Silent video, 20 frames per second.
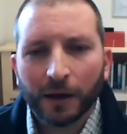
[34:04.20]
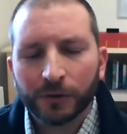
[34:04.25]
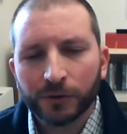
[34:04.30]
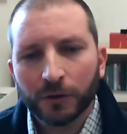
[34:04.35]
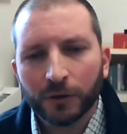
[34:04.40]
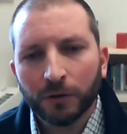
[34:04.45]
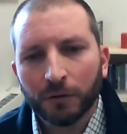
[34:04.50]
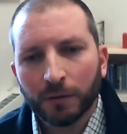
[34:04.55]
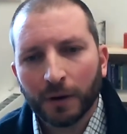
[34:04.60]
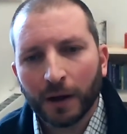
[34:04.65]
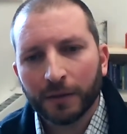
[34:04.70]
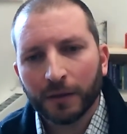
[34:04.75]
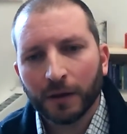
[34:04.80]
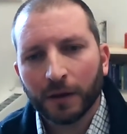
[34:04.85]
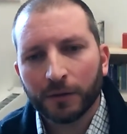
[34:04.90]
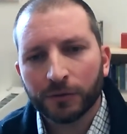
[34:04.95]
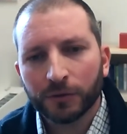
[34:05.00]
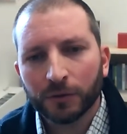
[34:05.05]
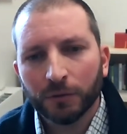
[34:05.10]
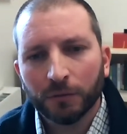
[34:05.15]
so
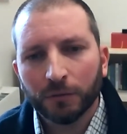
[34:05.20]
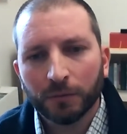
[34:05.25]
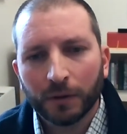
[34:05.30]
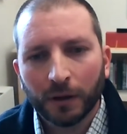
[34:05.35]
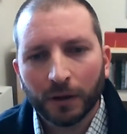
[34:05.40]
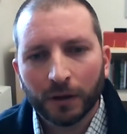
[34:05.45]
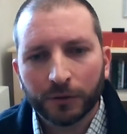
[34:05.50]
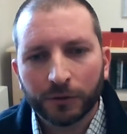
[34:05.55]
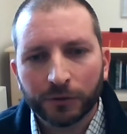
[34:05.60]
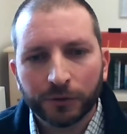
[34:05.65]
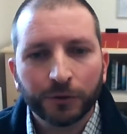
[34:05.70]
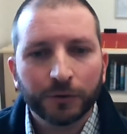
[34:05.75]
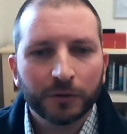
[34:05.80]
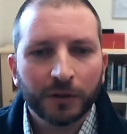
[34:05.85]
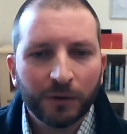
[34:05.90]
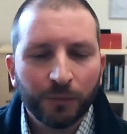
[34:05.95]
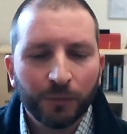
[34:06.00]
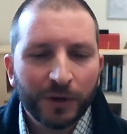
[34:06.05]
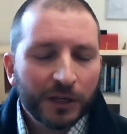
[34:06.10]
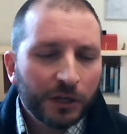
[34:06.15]

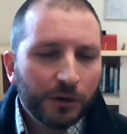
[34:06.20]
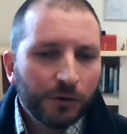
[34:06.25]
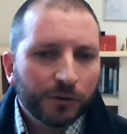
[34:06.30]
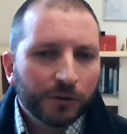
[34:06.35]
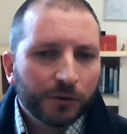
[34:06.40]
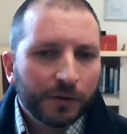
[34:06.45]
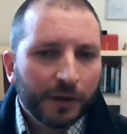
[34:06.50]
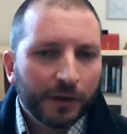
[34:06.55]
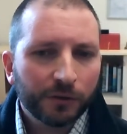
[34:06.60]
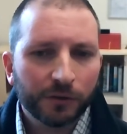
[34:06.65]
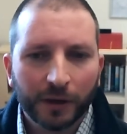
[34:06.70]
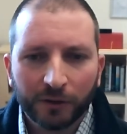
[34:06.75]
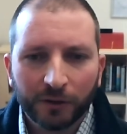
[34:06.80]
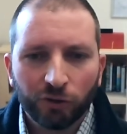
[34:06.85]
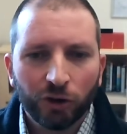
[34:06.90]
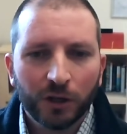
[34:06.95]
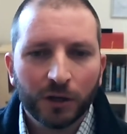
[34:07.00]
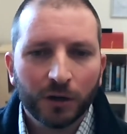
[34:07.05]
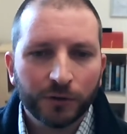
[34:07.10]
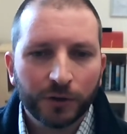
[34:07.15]
certainly we use things like
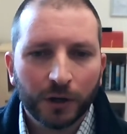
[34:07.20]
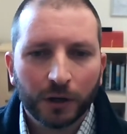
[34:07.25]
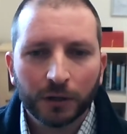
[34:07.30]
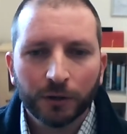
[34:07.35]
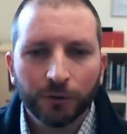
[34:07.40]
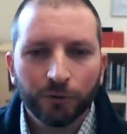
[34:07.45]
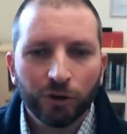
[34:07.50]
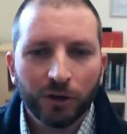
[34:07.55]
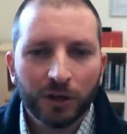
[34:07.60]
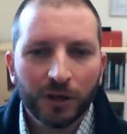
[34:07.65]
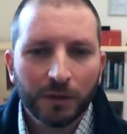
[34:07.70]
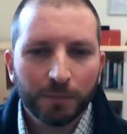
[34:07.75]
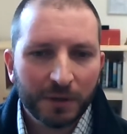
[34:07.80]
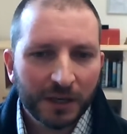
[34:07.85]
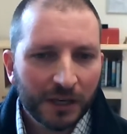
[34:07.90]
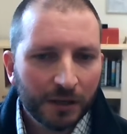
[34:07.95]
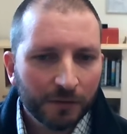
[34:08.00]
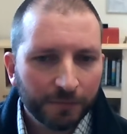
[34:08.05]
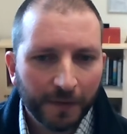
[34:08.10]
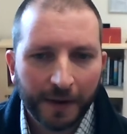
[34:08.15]
gene ontology,
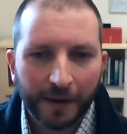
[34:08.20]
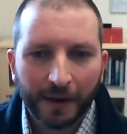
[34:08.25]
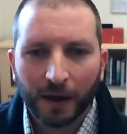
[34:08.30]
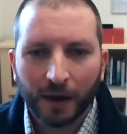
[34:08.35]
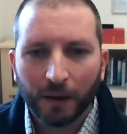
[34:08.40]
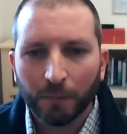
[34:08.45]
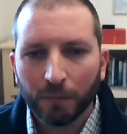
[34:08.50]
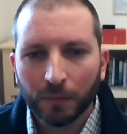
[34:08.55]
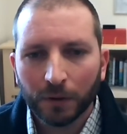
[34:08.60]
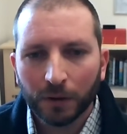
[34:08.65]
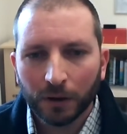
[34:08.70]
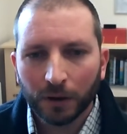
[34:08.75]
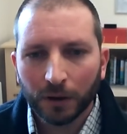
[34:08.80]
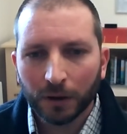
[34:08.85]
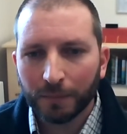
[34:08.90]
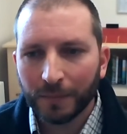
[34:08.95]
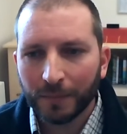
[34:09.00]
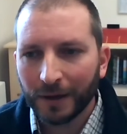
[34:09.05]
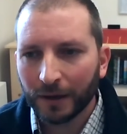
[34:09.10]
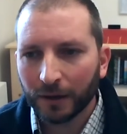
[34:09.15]
PFAM,
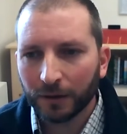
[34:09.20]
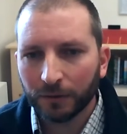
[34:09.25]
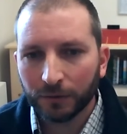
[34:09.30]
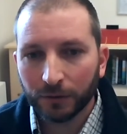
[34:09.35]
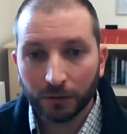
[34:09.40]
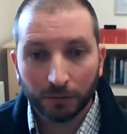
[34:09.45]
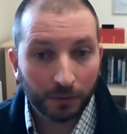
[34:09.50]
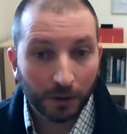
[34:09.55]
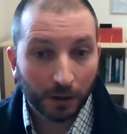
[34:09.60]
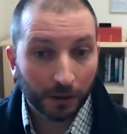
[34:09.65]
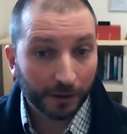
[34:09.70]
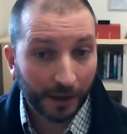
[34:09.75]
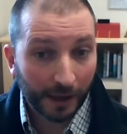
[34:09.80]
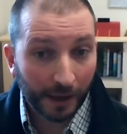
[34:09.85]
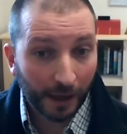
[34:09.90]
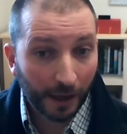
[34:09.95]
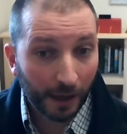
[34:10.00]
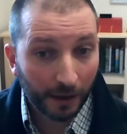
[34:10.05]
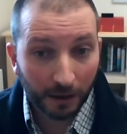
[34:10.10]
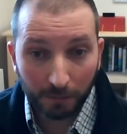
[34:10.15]
and
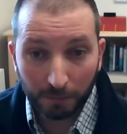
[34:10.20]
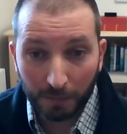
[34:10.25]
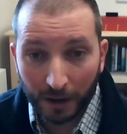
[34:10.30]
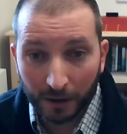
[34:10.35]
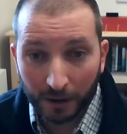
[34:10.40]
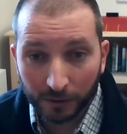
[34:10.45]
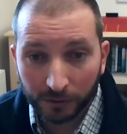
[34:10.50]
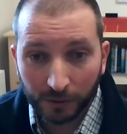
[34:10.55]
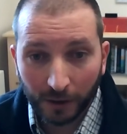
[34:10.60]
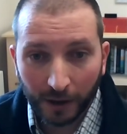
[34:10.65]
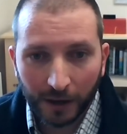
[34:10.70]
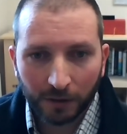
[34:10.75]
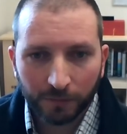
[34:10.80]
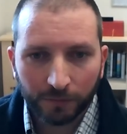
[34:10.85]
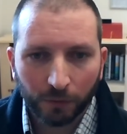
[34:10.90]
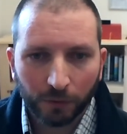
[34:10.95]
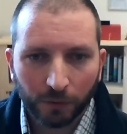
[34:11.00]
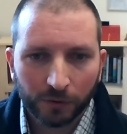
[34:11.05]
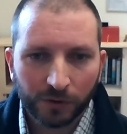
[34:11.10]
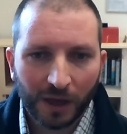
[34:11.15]
KEGG and Metapsych,
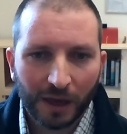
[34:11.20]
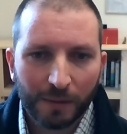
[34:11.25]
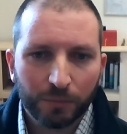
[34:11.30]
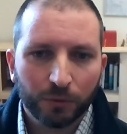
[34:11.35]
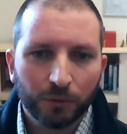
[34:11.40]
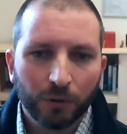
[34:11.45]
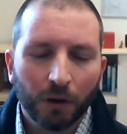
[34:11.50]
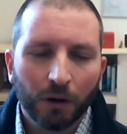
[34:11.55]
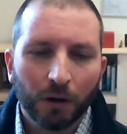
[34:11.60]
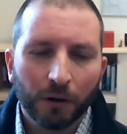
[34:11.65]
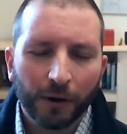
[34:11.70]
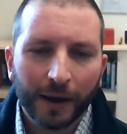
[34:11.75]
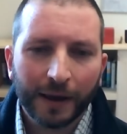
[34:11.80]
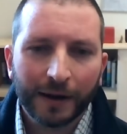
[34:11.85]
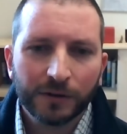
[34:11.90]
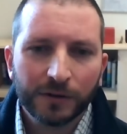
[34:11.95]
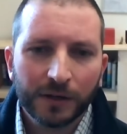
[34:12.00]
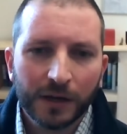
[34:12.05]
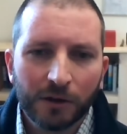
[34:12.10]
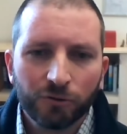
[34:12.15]
for example, are
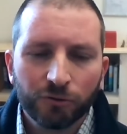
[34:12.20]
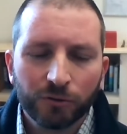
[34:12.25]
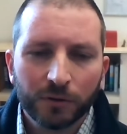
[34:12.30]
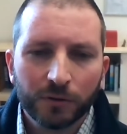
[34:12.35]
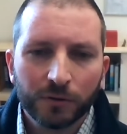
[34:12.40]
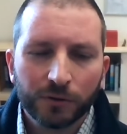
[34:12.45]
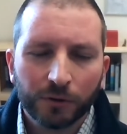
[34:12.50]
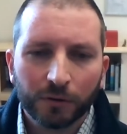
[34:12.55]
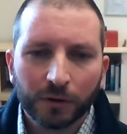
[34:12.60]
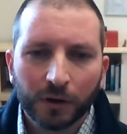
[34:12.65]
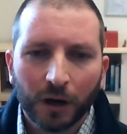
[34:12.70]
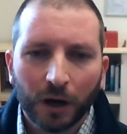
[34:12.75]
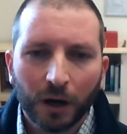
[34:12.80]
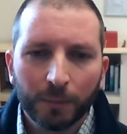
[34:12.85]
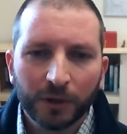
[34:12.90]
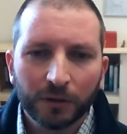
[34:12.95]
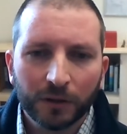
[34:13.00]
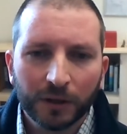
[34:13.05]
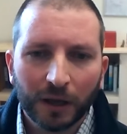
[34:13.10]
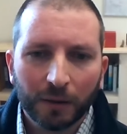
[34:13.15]
annotations that are
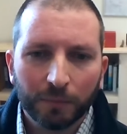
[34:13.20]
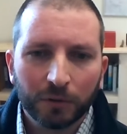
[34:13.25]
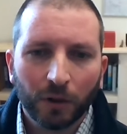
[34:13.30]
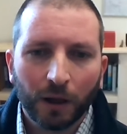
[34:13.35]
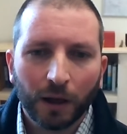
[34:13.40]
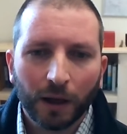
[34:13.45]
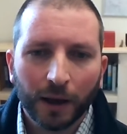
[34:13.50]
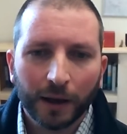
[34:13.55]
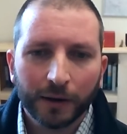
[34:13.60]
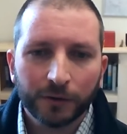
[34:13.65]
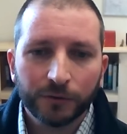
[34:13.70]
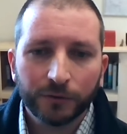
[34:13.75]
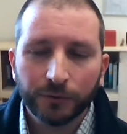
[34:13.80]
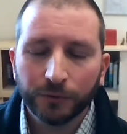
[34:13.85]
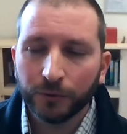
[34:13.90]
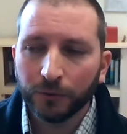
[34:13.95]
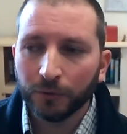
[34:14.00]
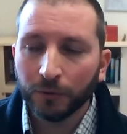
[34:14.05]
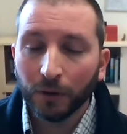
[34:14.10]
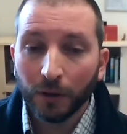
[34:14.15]
commonly applied
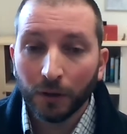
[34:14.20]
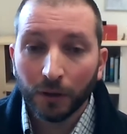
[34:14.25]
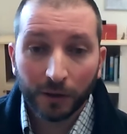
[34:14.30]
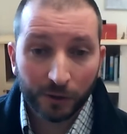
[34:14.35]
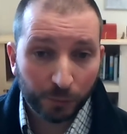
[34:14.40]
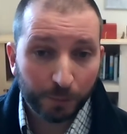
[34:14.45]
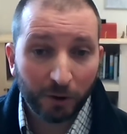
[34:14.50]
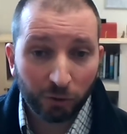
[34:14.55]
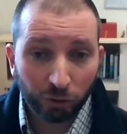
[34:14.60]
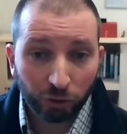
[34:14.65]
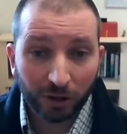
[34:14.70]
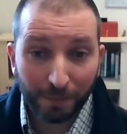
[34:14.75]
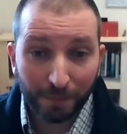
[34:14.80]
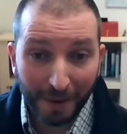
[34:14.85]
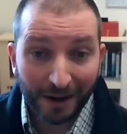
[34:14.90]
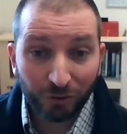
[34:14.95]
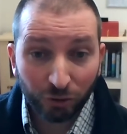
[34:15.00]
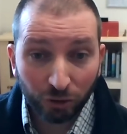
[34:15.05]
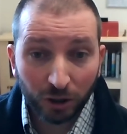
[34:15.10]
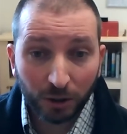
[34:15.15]
to especially
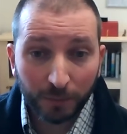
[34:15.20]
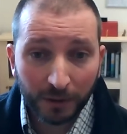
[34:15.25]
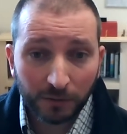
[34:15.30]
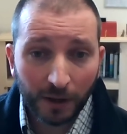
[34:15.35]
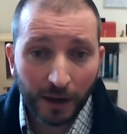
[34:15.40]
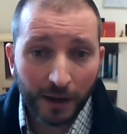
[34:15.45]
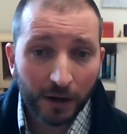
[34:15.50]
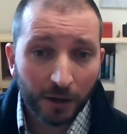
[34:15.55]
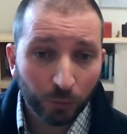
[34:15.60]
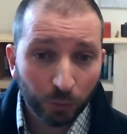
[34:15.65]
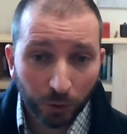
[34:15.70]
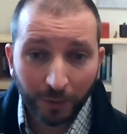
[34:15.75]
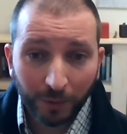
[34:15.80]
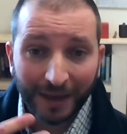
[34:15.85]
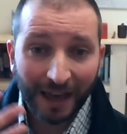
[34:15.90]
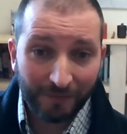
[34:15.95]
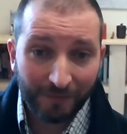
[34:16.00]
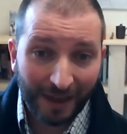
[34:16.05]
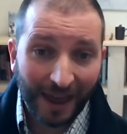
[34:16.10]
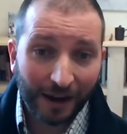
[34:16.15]
metagenomic data, where we
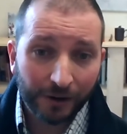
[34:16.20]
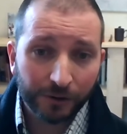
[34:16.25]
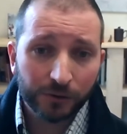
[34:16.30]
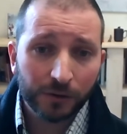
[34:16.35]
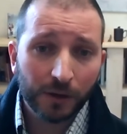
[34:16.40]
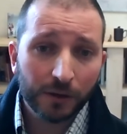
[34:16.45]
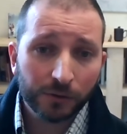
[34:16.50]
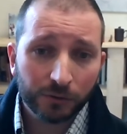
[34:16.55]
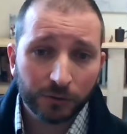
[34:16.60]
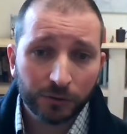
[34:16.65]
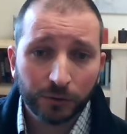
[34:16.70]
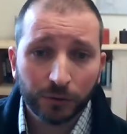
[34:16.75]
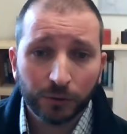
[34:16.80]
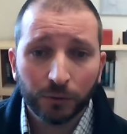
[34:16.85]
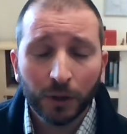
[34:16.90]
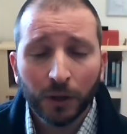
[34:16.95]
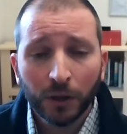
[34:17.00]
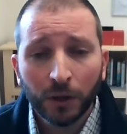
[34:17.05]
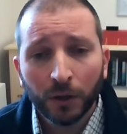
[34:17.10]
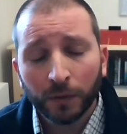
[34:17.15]
have access
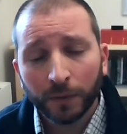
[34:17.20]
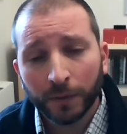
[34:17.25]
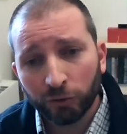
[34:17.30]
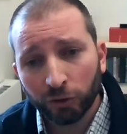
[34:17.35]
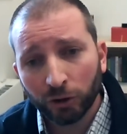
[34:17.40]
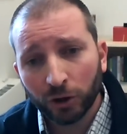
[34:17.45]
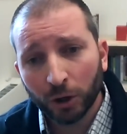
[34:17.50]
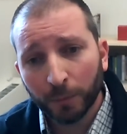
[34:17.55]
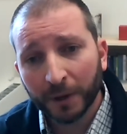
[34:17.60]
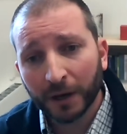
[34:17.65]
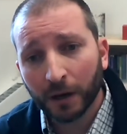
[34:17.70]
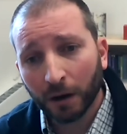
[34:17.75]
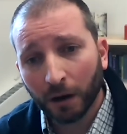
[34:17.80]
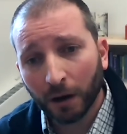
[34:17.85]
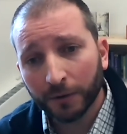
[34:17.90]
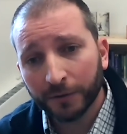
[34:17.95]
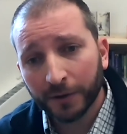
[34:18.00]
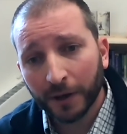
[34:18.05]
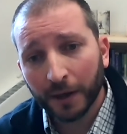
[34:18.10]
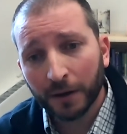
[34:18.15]
to the genomic
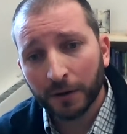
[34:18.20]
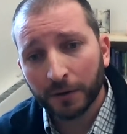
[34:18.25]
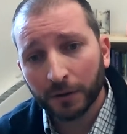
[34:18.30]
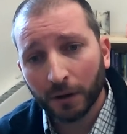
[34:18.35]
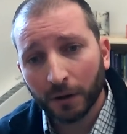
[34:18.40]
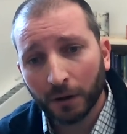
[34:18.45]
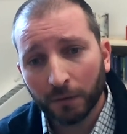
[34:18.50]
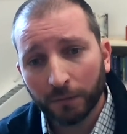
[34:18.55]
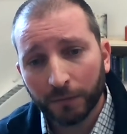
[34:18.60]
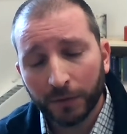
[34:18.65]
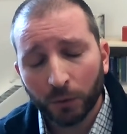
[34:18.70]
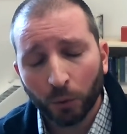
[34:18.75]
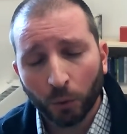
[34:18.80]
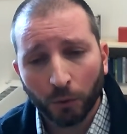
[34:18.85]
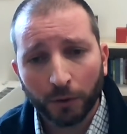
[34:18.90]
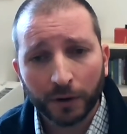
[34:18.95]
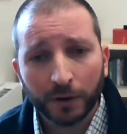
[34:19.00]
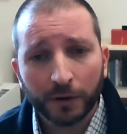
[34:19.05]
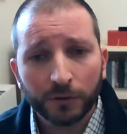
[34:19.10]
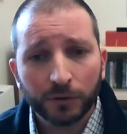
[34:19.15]
content of the
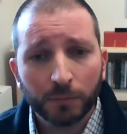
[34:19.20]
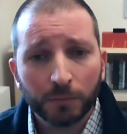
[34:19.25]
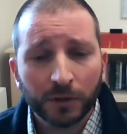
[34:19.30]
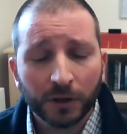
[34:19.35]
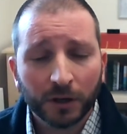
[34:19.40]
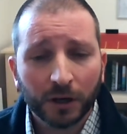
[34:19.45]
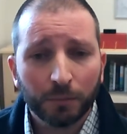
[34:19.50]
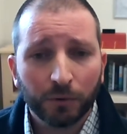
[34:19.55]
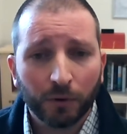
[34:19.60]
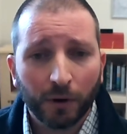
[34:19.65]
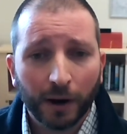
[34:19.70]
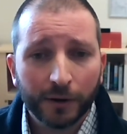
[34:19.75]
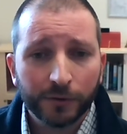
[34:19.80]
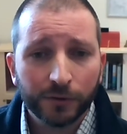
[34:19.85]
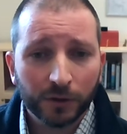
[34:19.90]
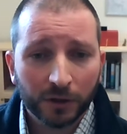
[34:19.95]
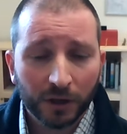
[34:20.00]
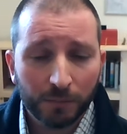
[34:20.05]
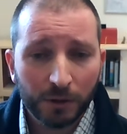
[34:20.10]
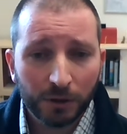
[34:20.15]
organisms that comprise
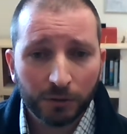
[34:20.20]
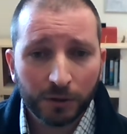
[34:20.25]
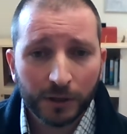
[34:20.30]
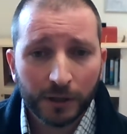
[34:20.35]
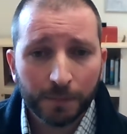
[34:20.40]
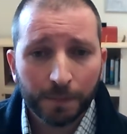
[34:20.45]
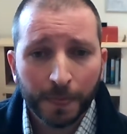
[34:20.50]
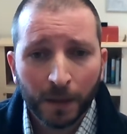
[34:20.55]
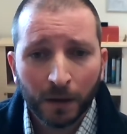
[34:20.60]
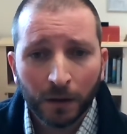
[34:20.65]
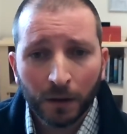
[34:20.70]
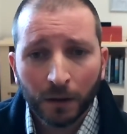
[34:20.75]
a community.